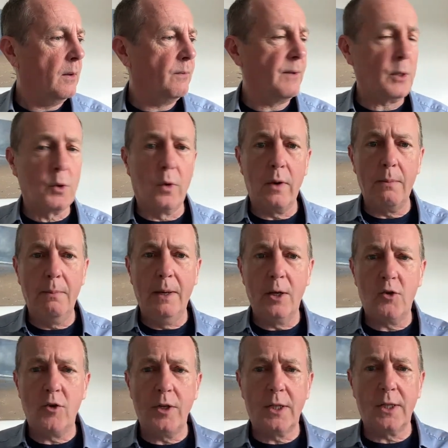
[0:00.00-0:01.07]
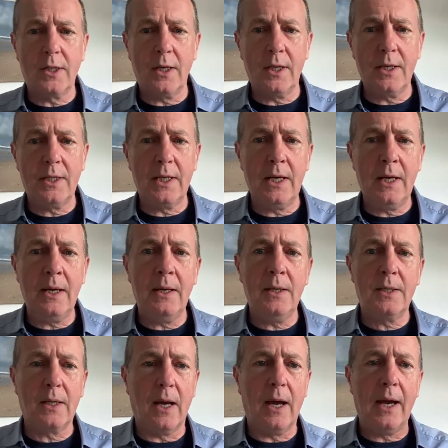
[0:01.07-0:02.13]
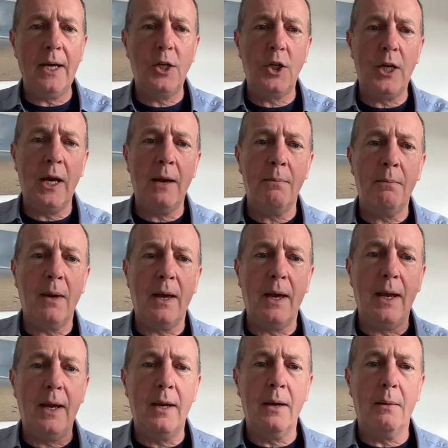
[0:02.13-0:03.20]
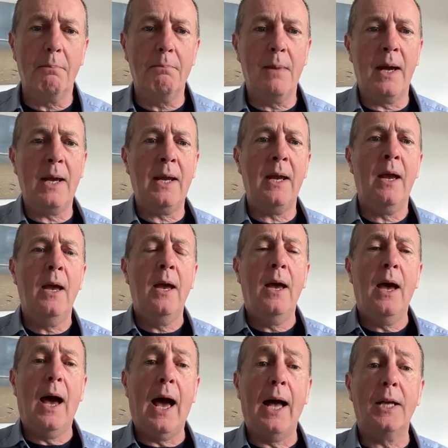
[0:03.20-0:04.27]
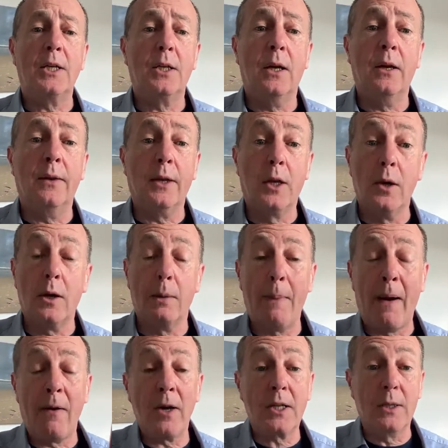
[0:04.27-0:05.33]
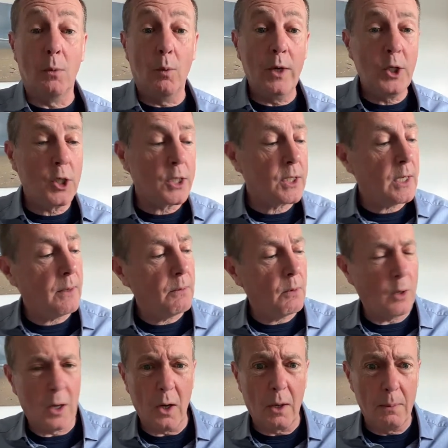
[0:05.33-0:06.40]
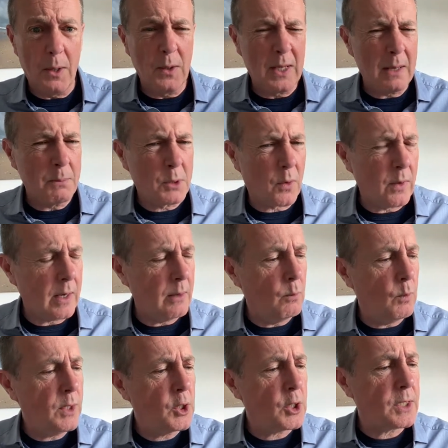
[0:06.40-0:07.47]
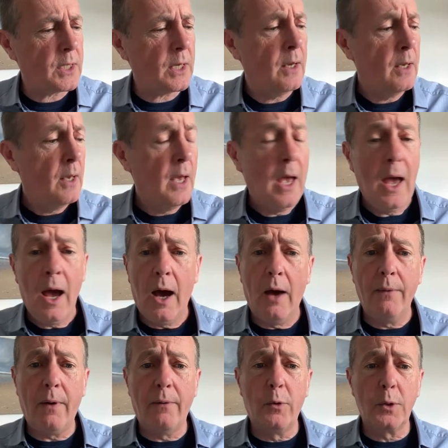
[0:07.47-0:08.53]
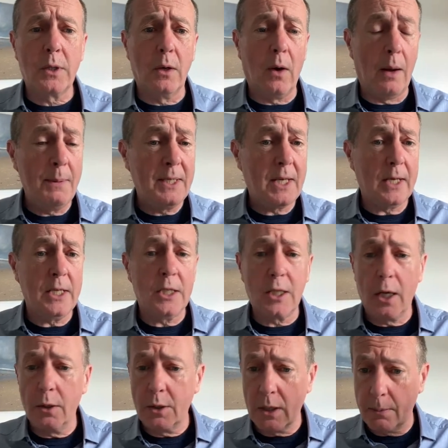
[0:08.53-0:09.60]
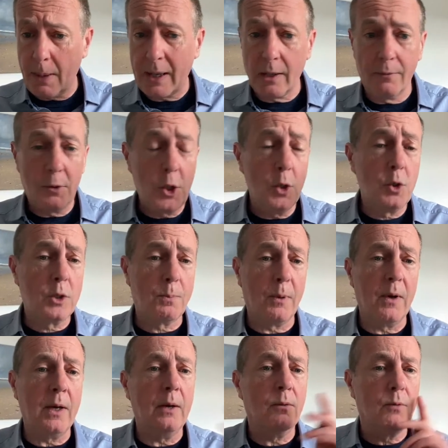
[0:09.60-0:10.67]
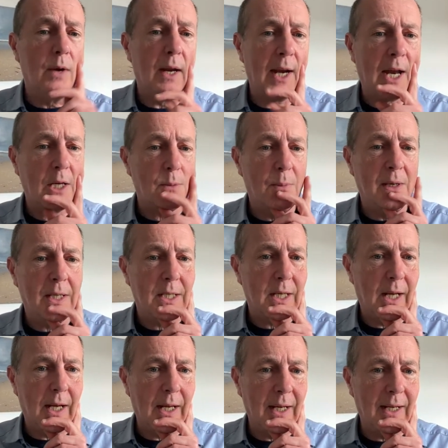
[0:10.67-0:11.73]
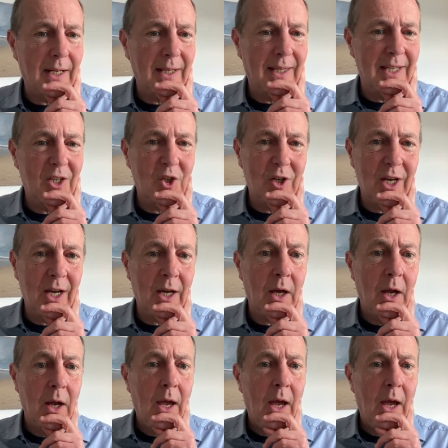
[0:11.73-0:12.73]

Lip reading: Victorian Military Society's AGM in May at the Gurkha Barracks in Winchester, or Gurkha Museum, sorry, in Winchester. I'm intending to go to the Battle of Tewkesbury reenactment this year.